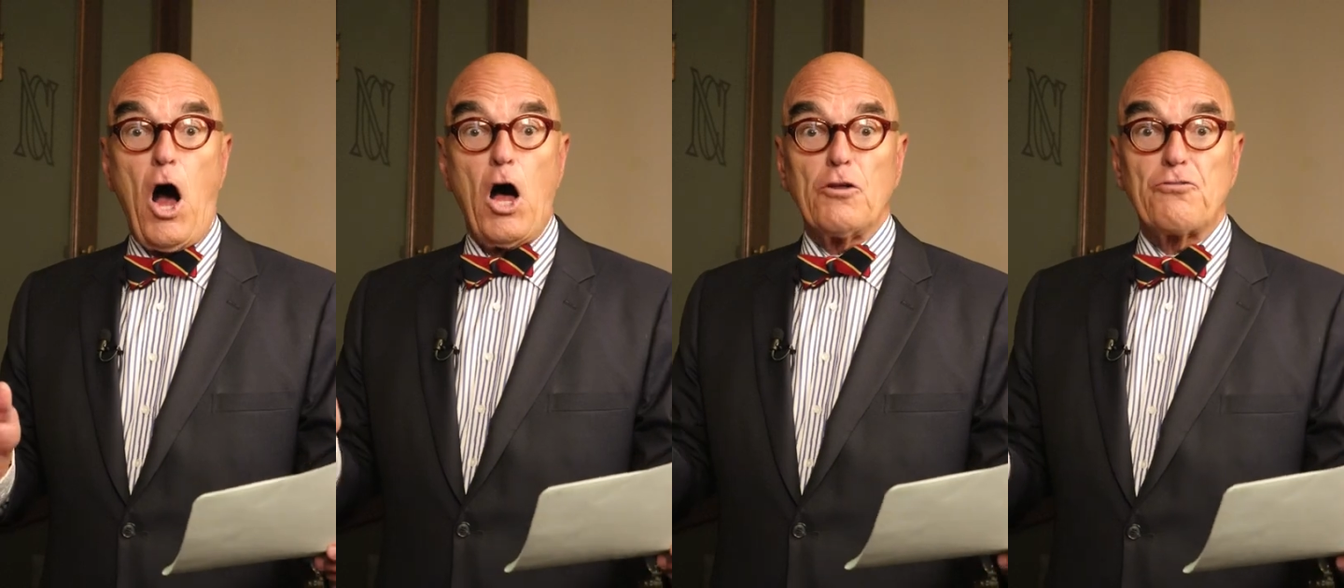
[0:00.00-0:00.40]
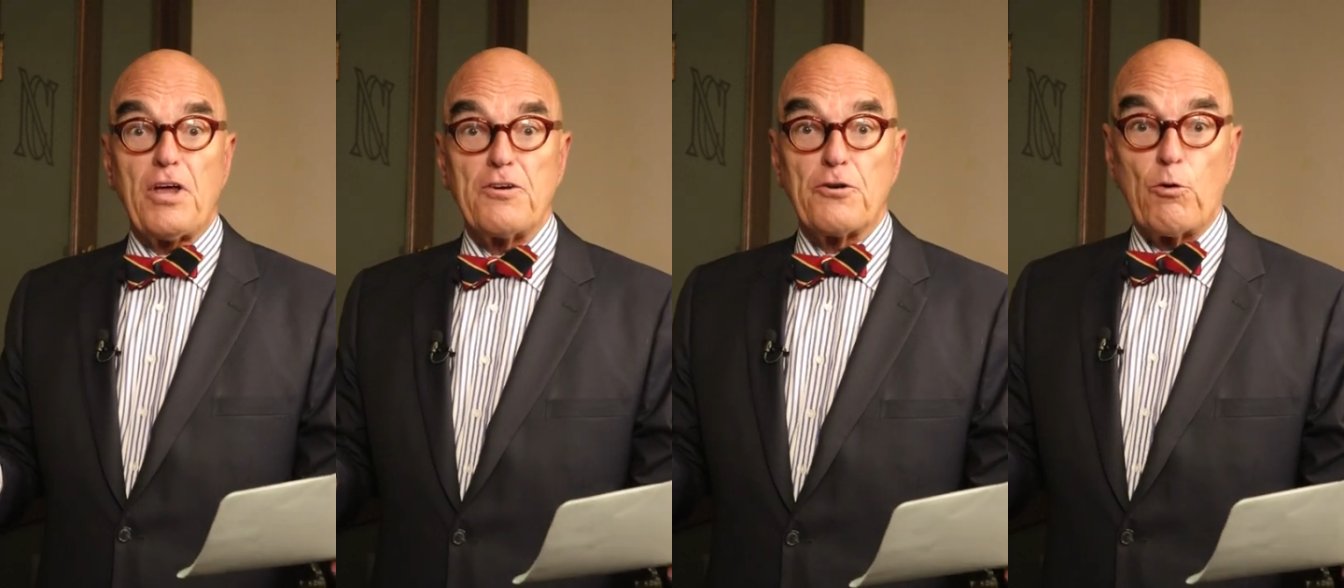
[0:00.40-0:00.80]
all
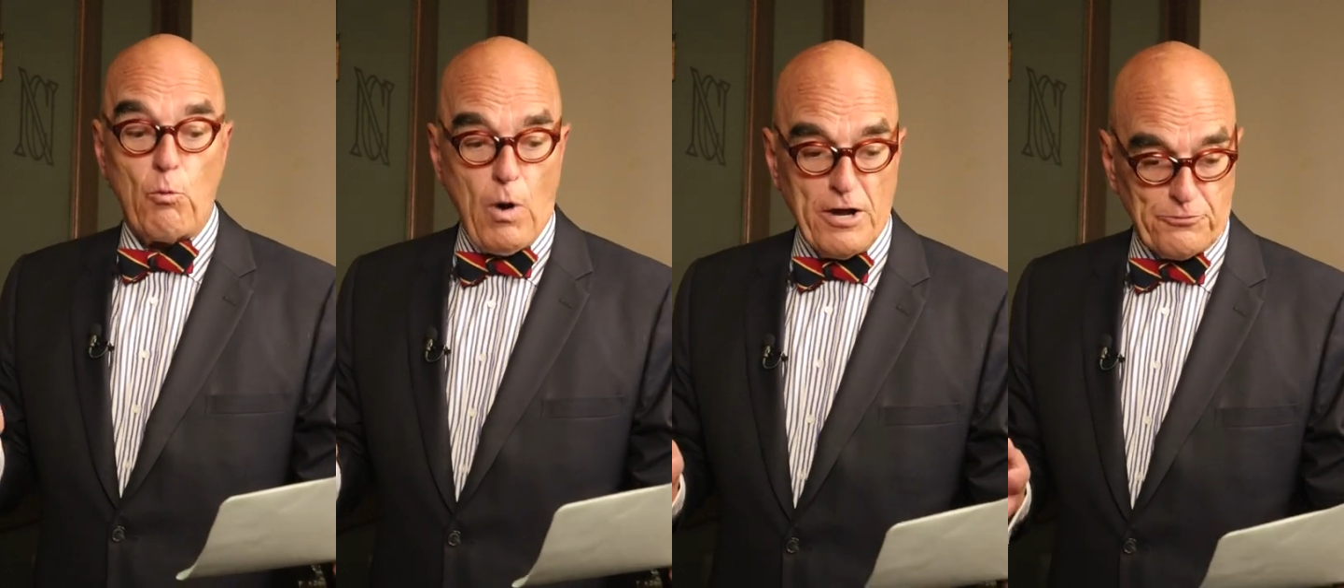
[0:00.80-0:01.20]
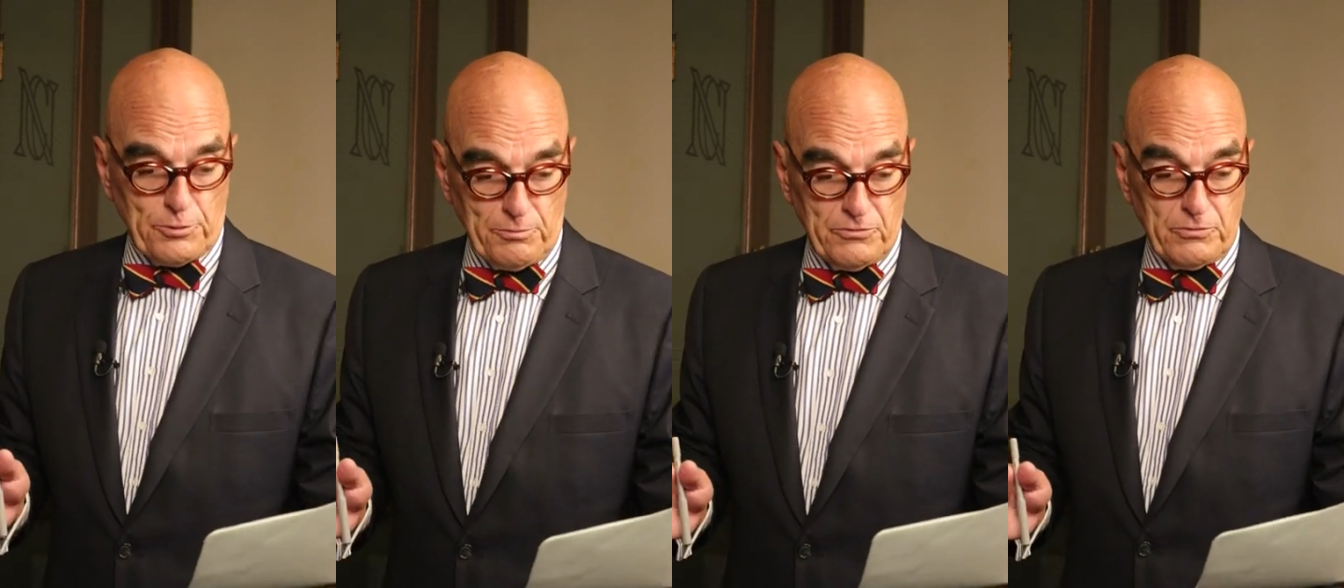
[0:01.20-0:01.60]
gender
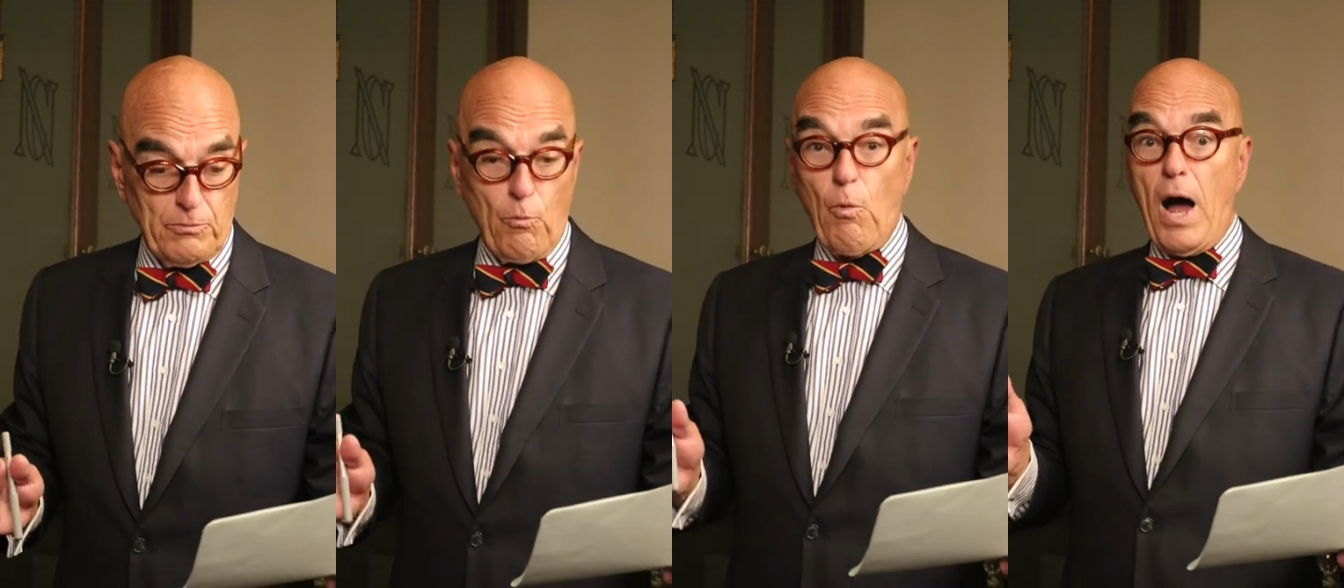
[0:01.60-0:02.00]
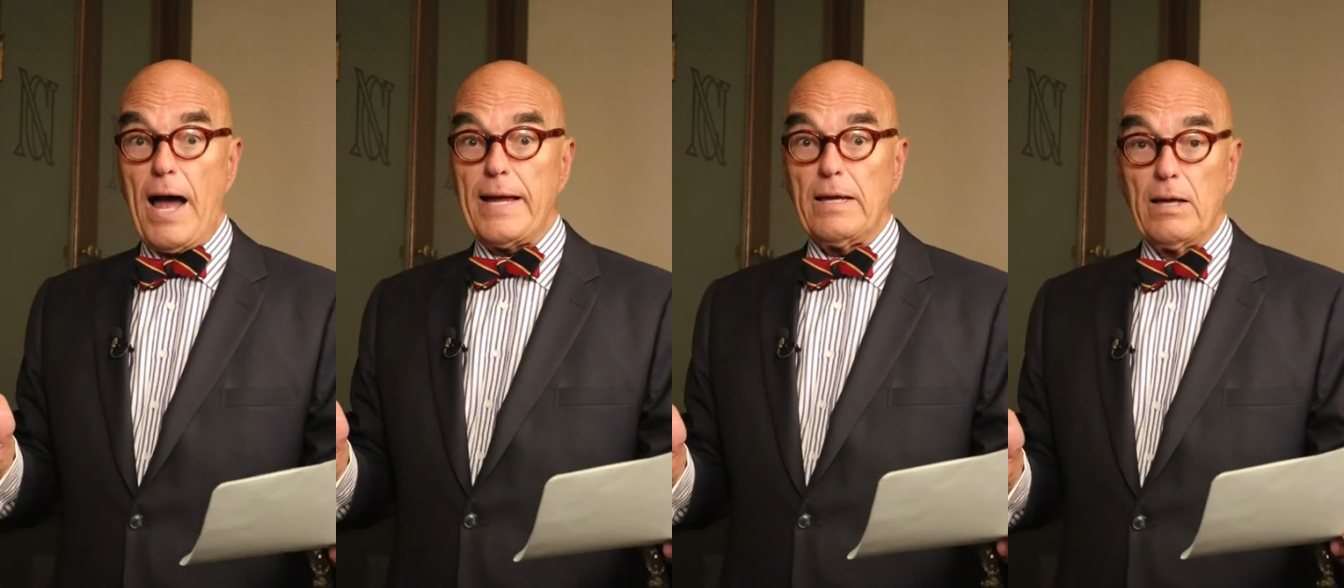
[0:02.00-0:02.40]
washrooms.
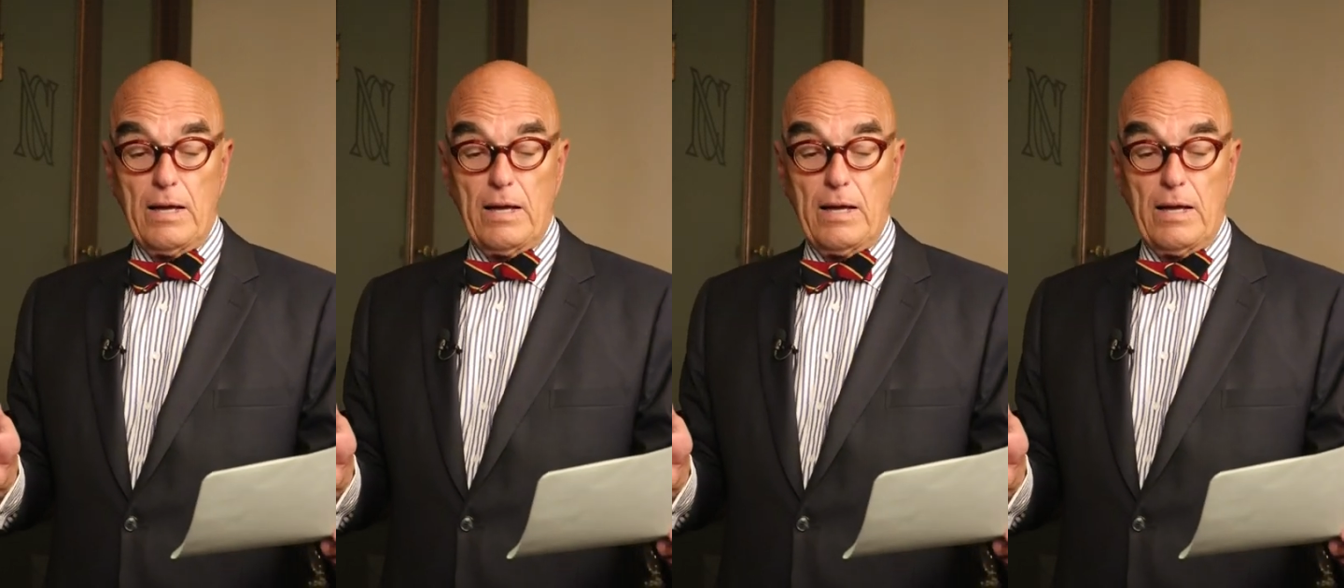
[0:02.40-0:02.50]
Why?